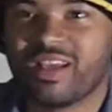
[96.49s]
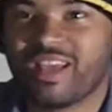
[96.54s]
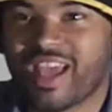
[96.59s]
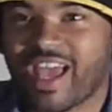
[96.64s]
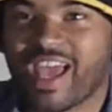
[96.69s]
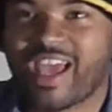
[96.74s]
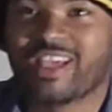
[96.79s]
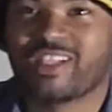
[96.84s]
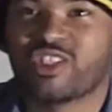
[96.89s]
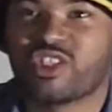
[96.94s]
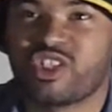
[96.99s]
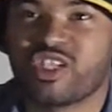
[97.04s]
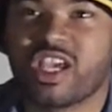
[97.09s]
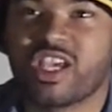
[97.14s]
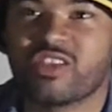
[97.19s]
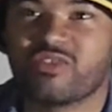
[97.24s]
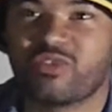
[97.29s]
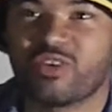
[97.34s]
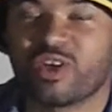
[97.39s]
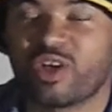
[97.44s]

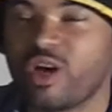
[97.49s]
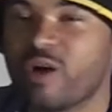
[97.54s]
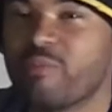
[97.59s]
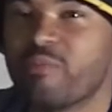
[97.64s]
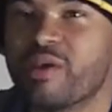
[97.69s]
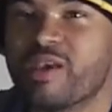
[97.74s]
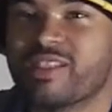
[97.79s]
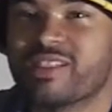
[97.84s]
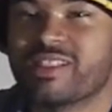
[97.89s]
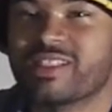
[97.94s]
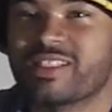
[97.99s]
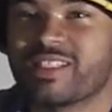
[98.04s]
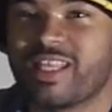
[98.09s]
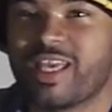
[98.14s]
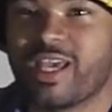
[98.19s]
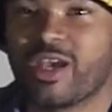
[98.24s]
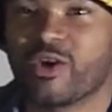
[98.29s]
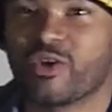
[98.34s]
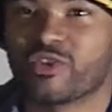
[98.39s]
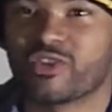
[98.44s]
handshakes for good business
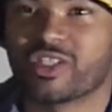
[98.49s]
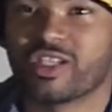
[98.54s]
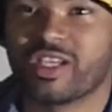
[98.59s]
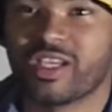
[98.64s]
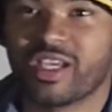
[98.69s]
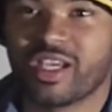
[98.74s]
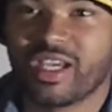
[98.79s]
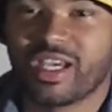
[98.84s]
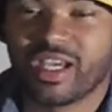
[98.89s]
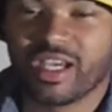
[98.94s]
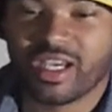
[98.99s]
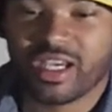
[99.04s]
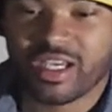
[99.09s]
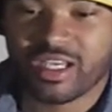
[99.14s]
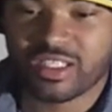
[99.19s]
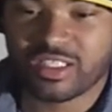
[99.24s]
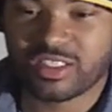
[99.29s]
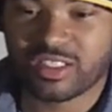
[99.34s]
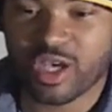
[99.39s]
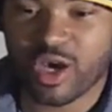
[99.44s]
deals.
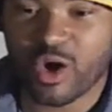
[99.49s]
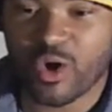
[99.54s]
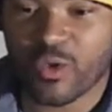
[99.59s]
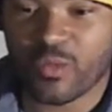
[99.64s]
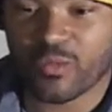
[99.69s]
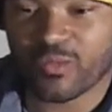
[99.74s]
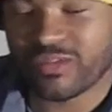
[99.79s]
So